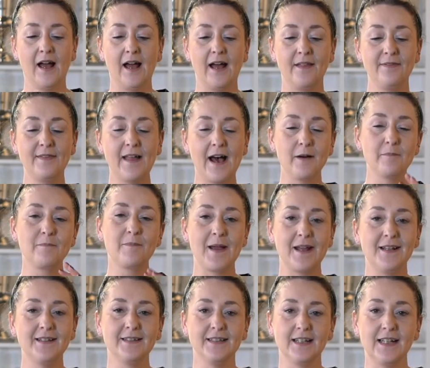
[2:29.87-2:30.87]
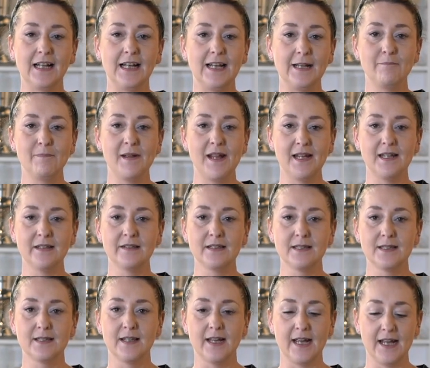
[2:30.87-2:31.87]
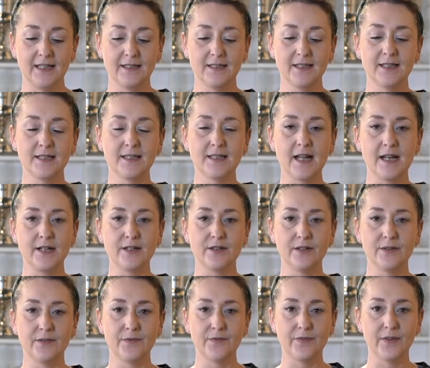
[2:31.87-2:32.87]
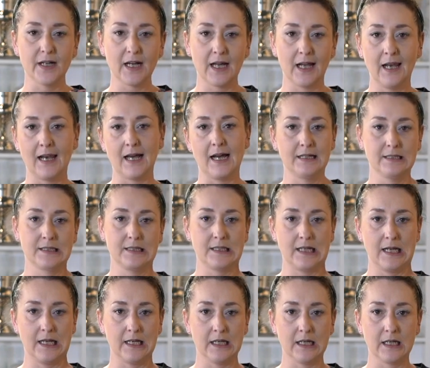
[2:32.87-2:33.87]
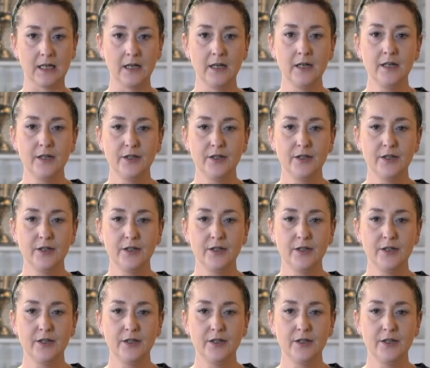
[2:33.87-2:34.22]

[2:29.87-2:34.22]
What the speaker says: and that basically means that instead of the classic